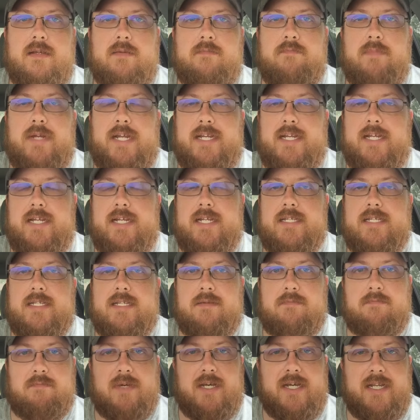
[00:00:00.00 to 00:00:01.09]
Meaning, is
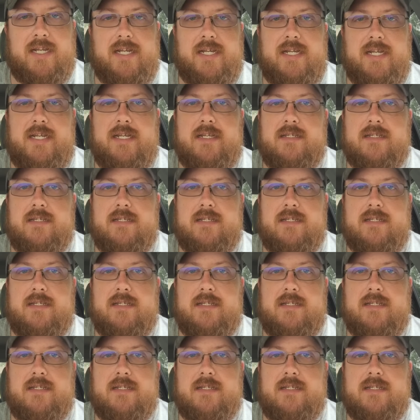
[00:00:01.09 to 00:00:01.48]
it muddy?